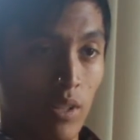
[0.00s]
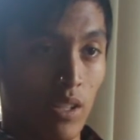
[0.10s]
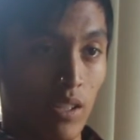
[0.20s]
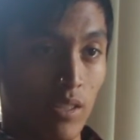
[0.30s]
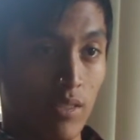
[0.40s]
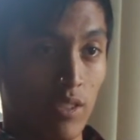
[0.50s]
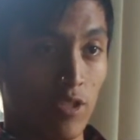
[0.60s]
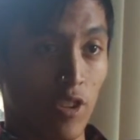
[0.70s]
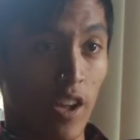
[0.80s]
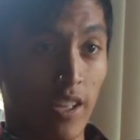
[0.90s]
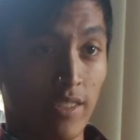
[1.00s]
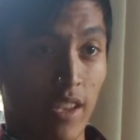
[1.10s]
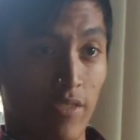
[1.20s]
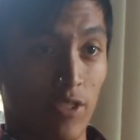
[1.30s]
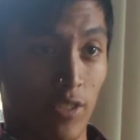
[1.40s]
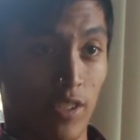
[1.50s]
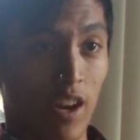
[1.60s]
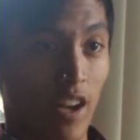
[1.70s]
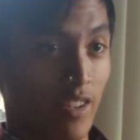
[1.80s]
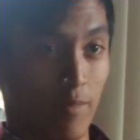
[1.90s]
because the Giants have just
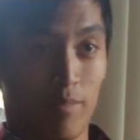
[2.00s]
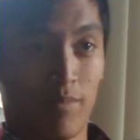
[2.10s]
gotten